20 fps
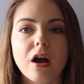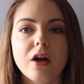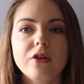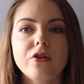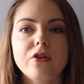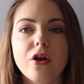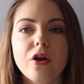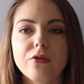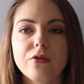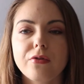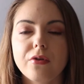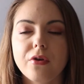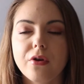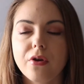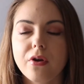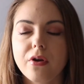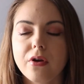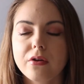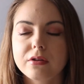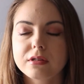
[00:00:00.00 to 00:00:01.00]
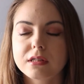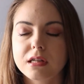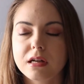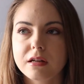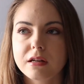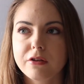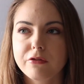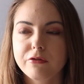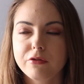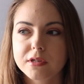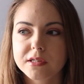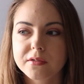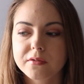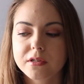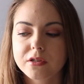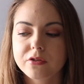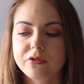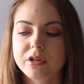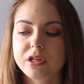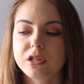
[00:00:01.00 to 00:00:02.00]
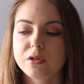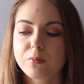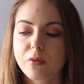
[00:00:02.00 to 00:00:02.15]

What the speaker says: I know that studying a philosophy degree you